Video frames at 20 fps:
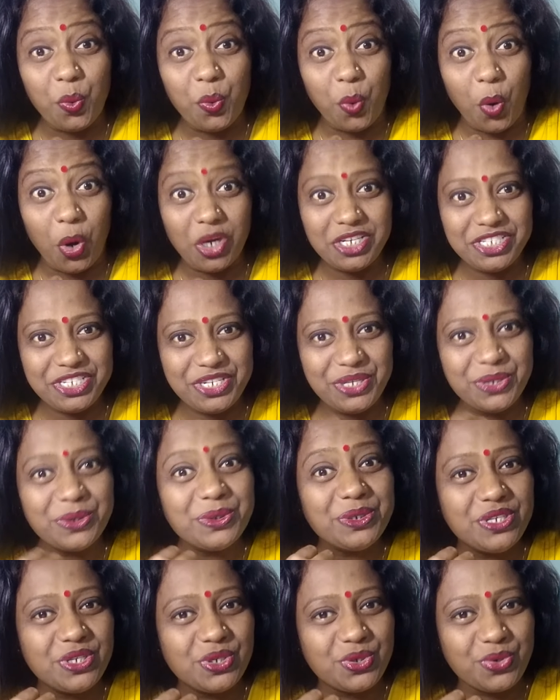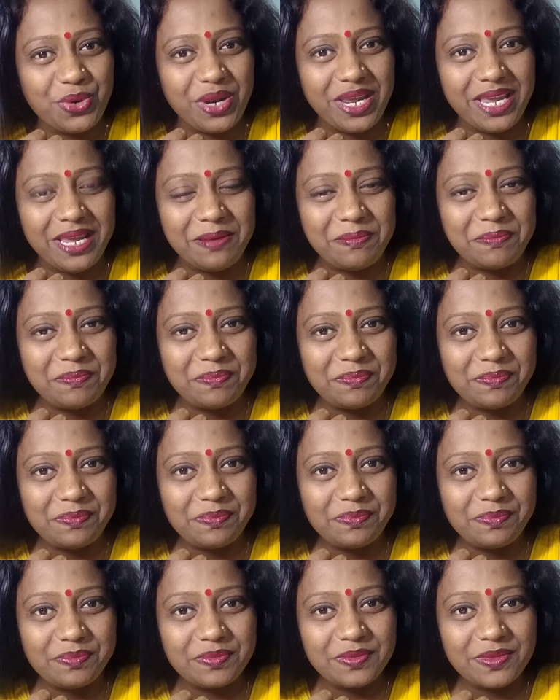what you dream.
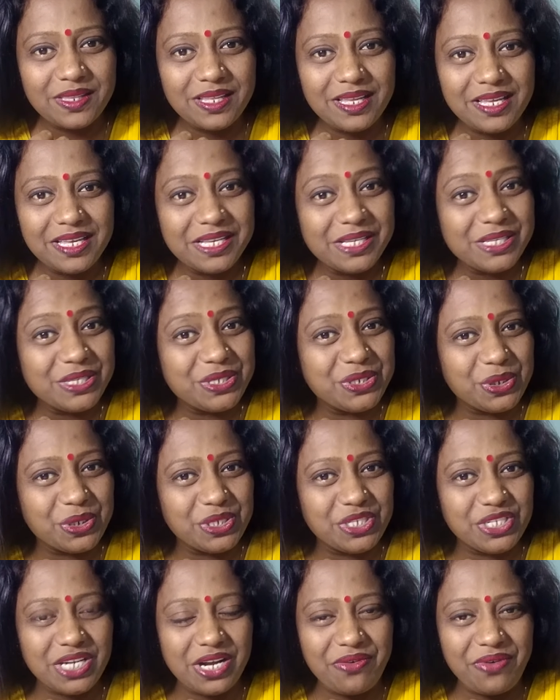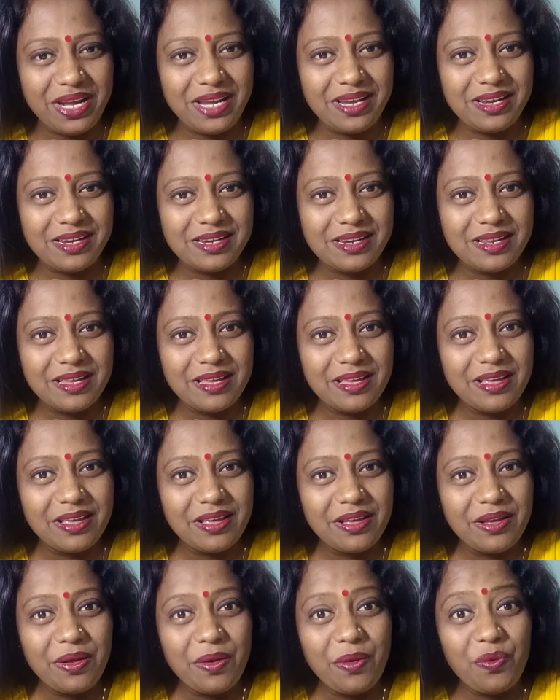So, children,
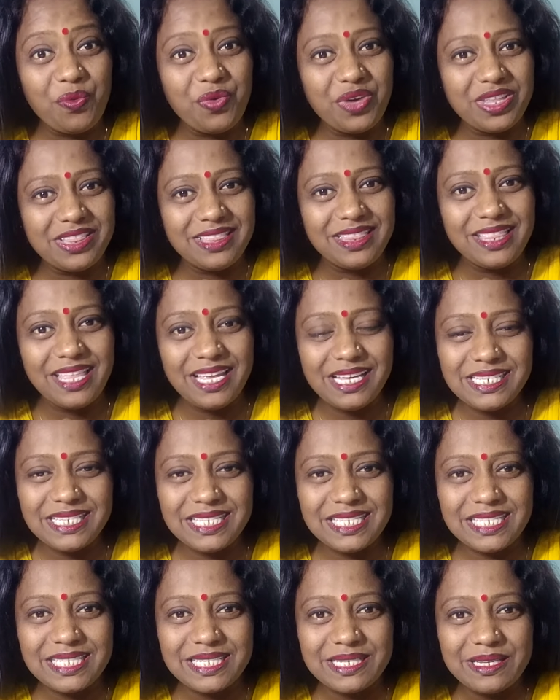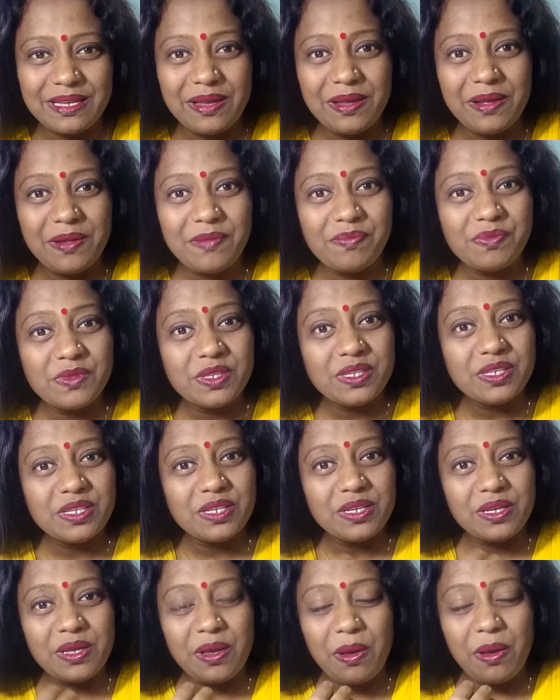with this
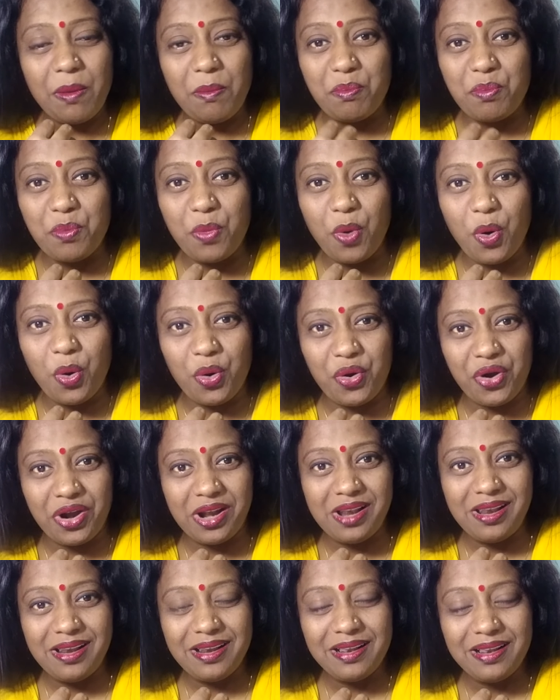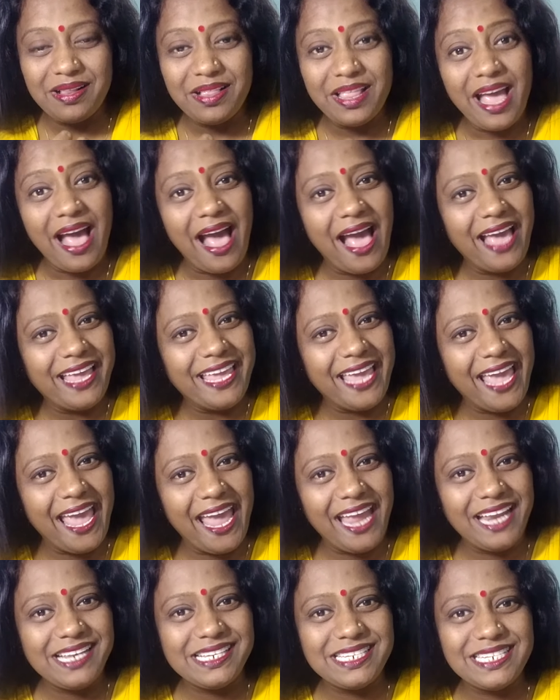moral, I
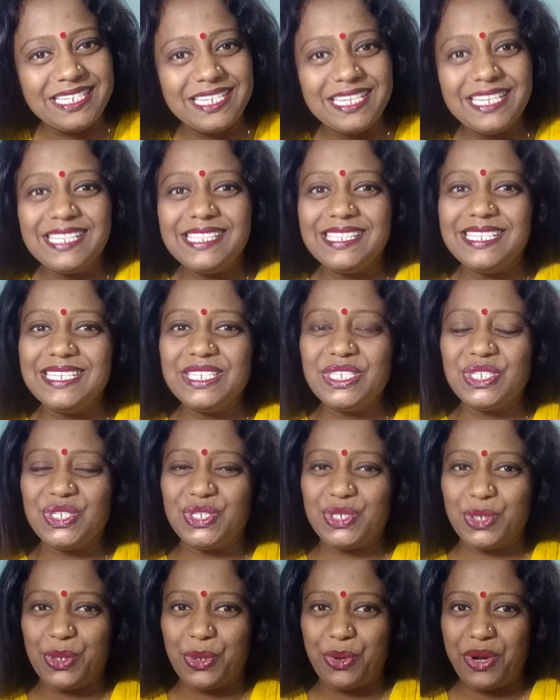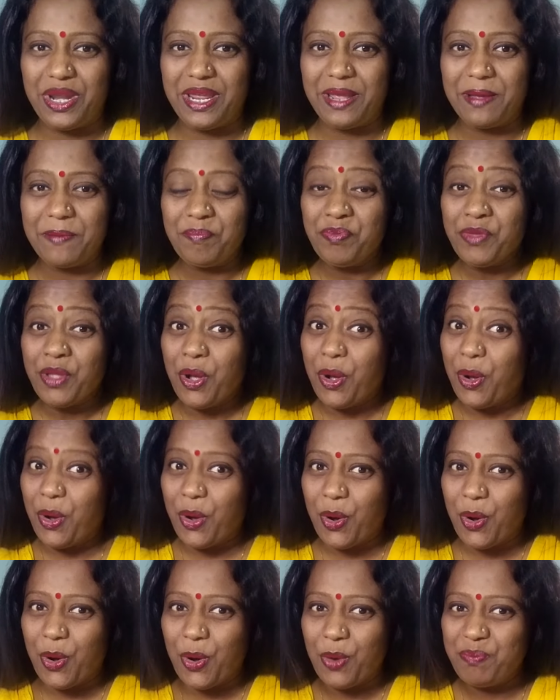end this story.
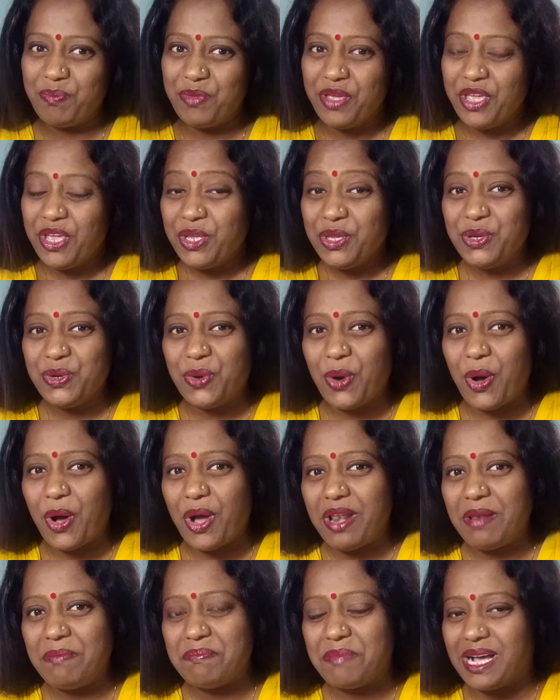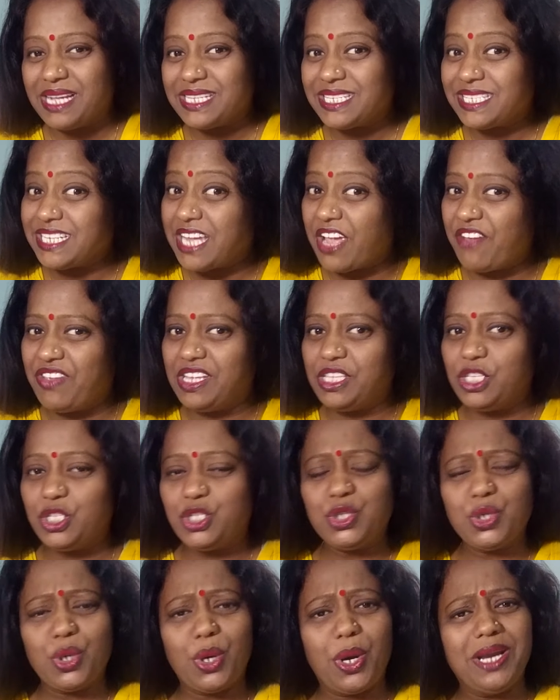Hope you all must have
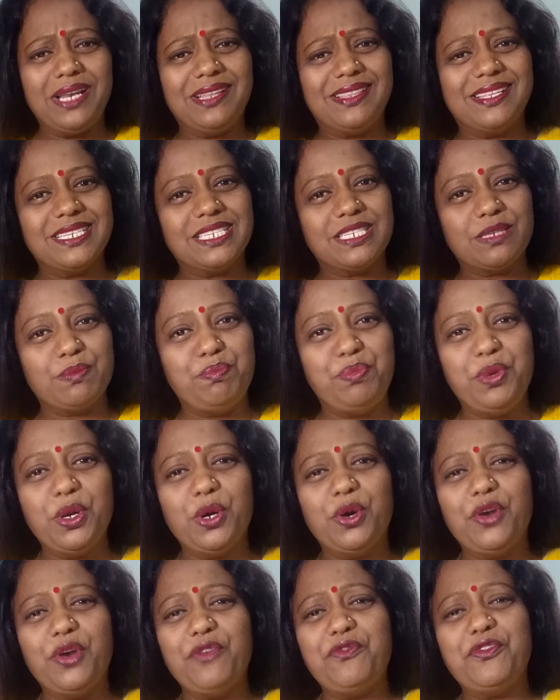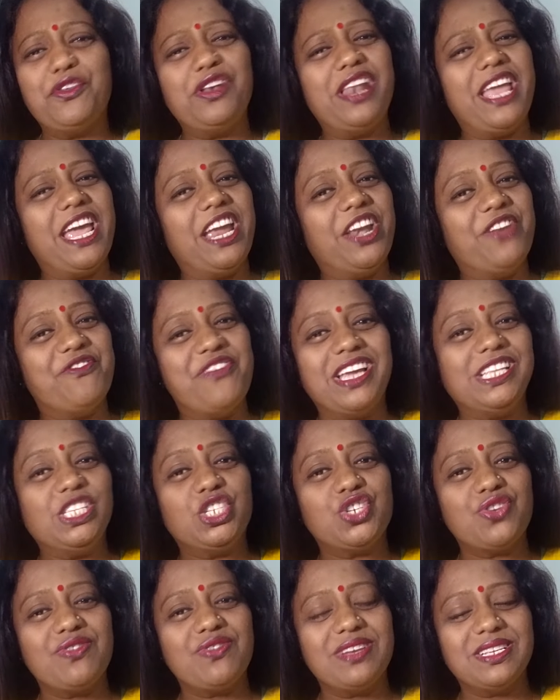enjoyed this beautiful,
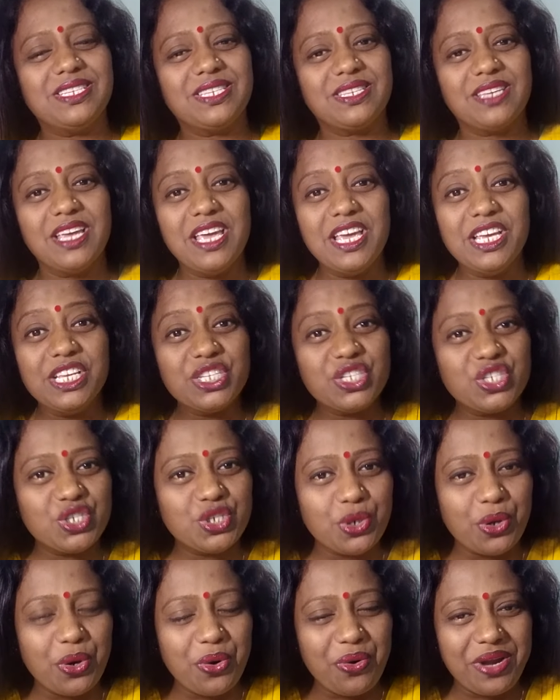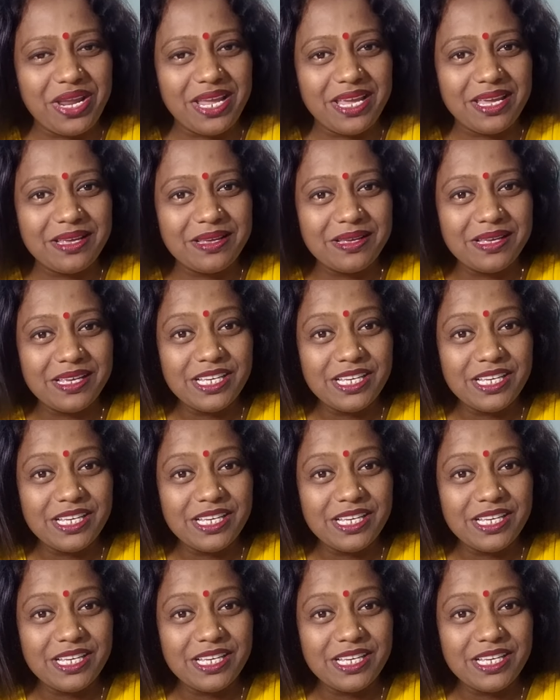adventurous story.